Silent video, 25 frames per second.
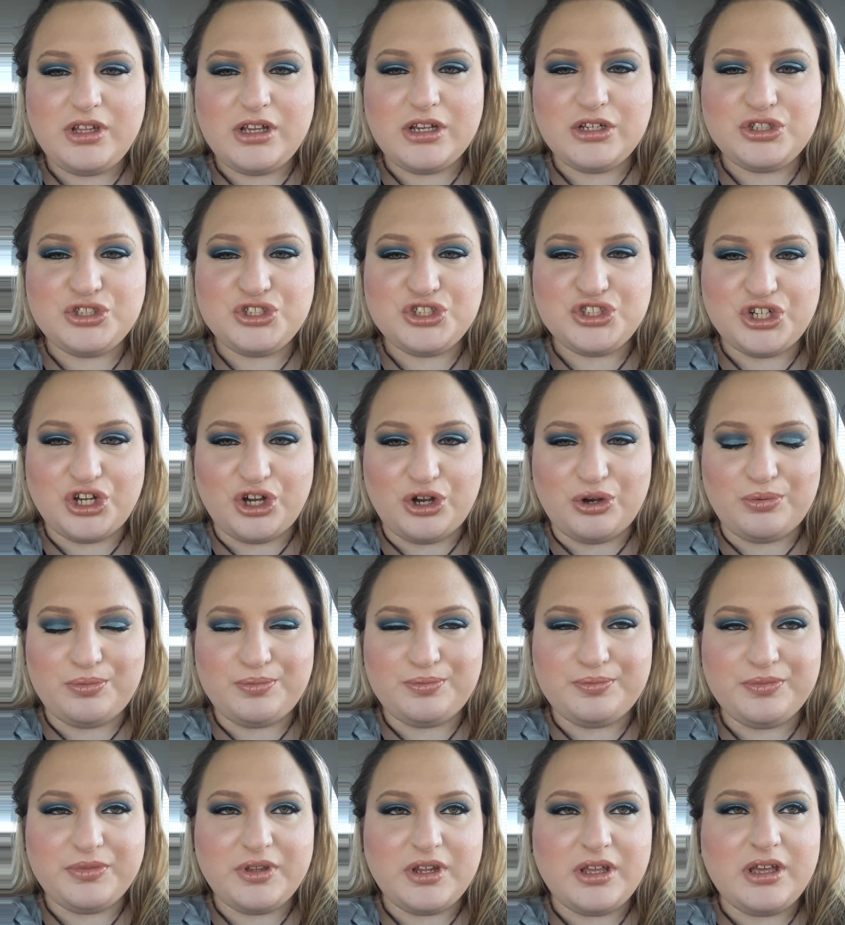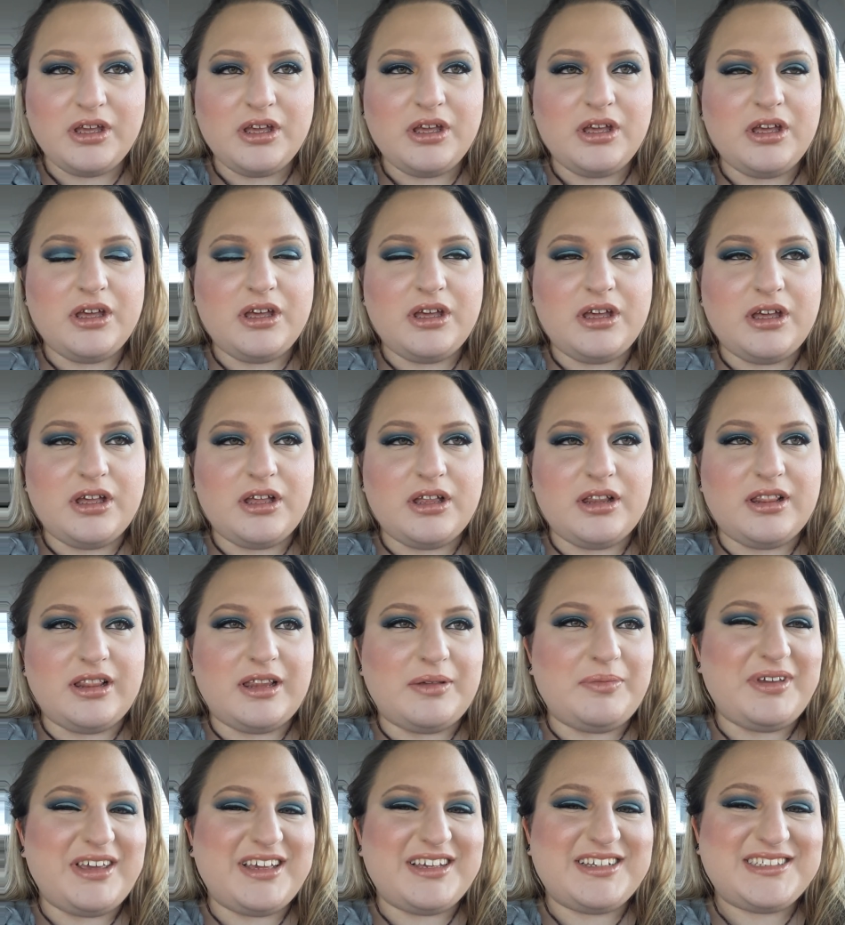So,
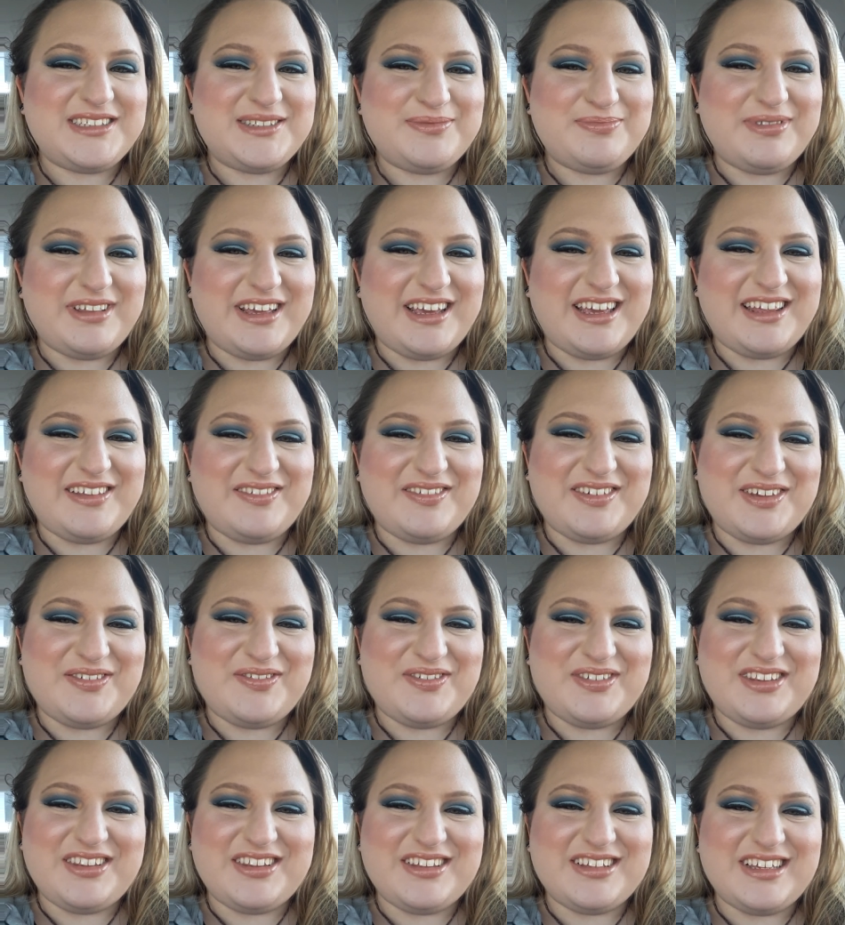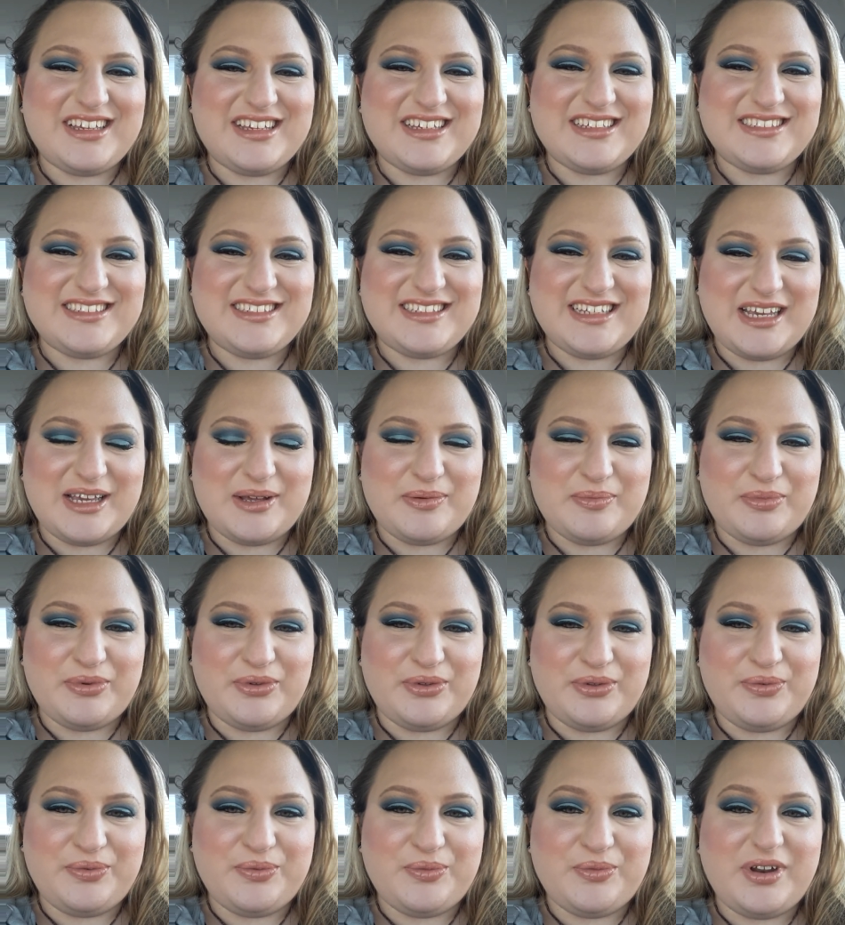let me explain, let me give you an
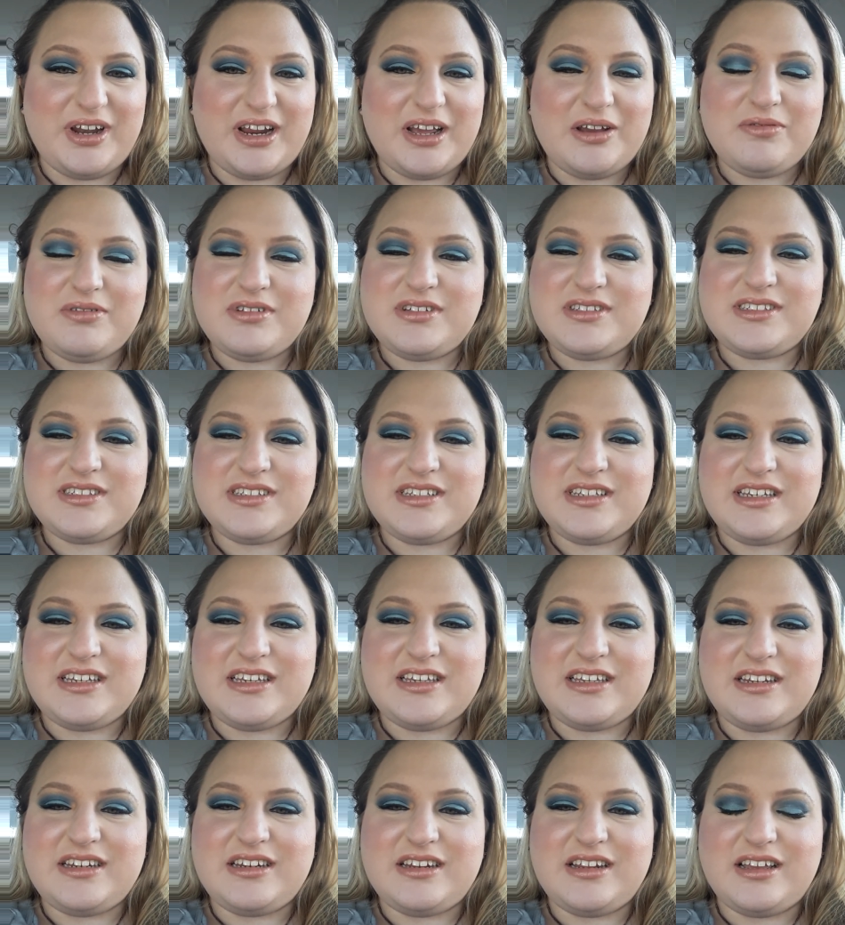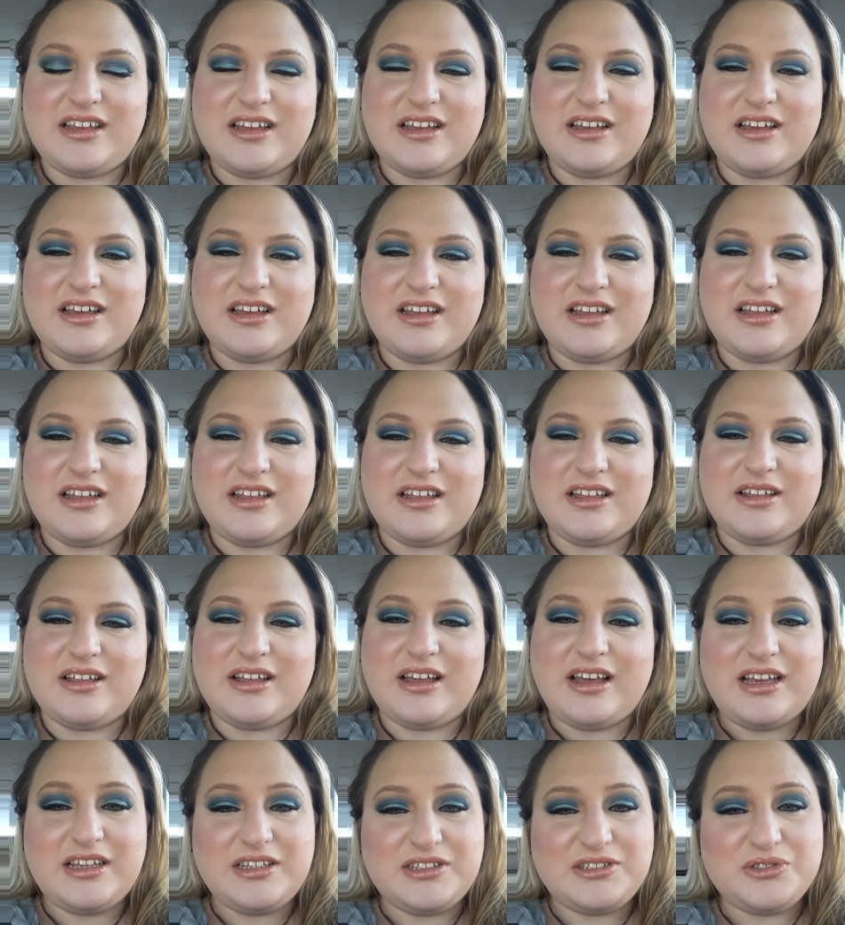example. When I was in
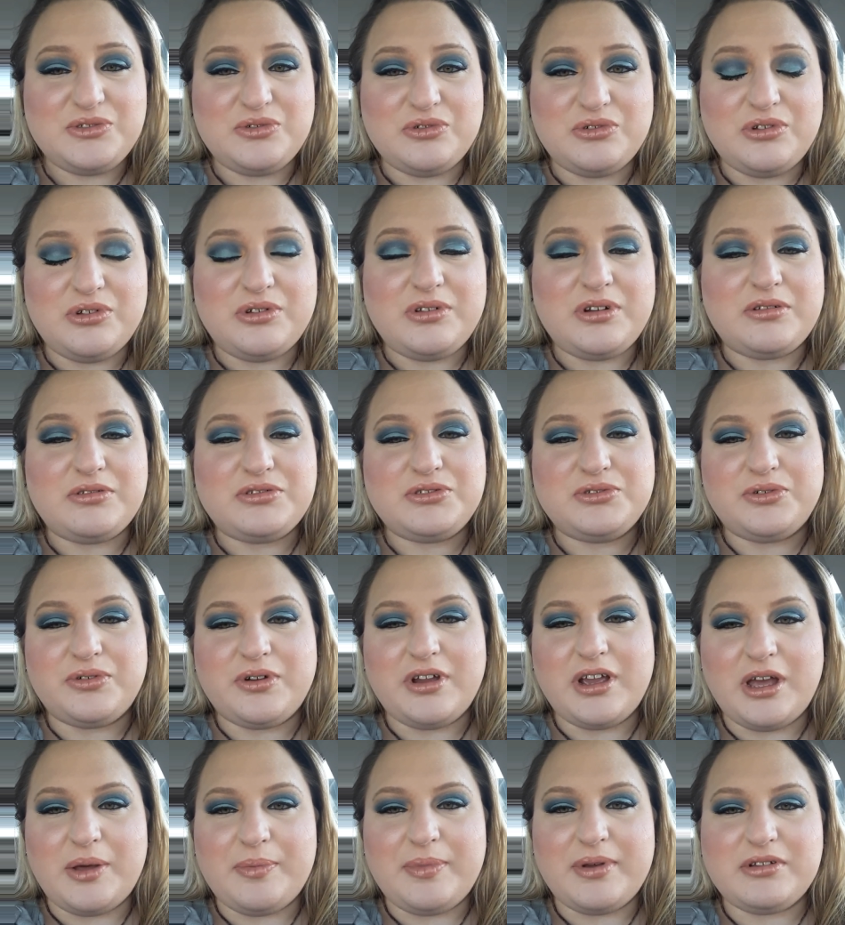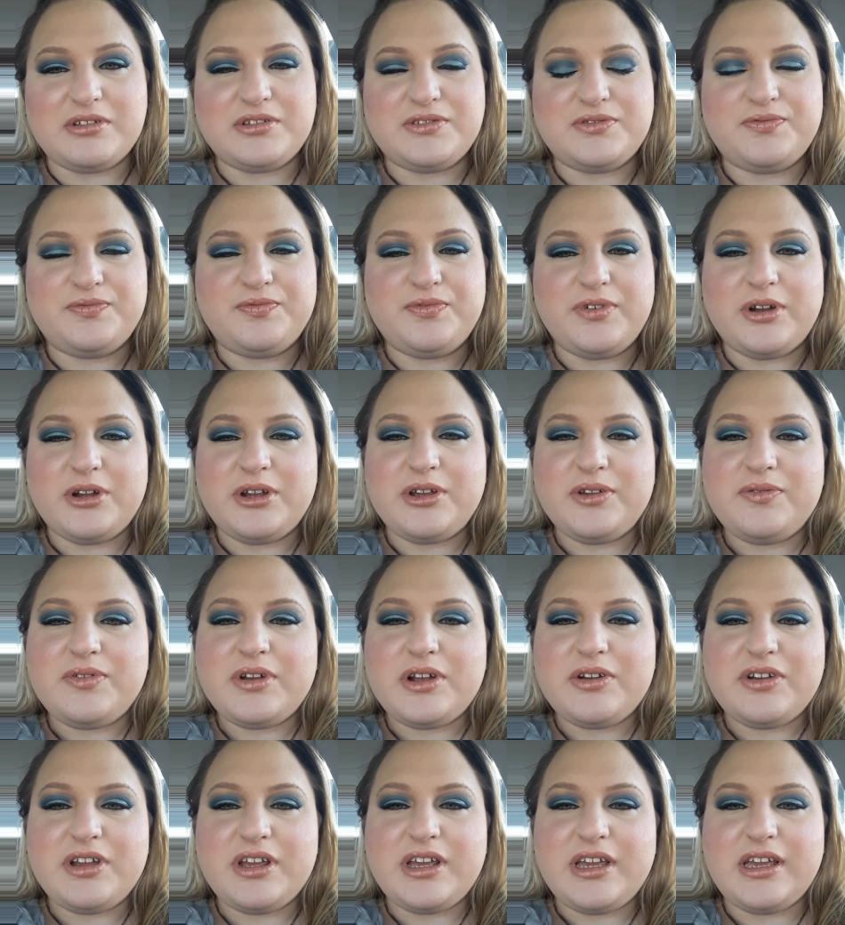high school and I was growing up, I was very,
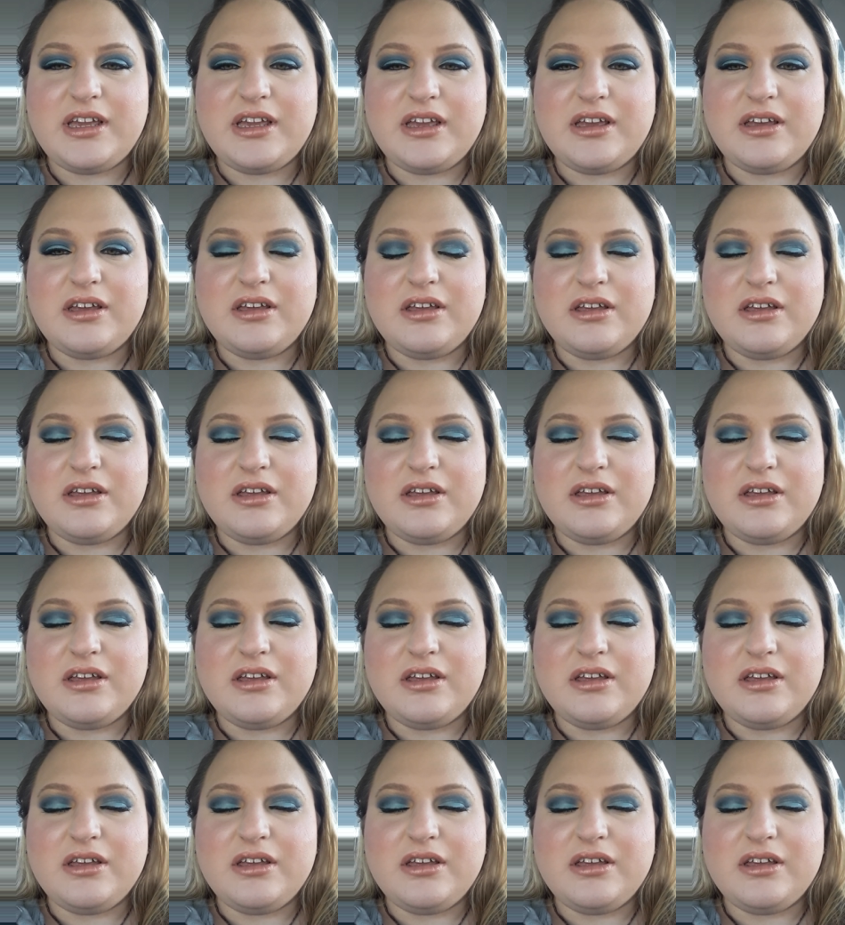very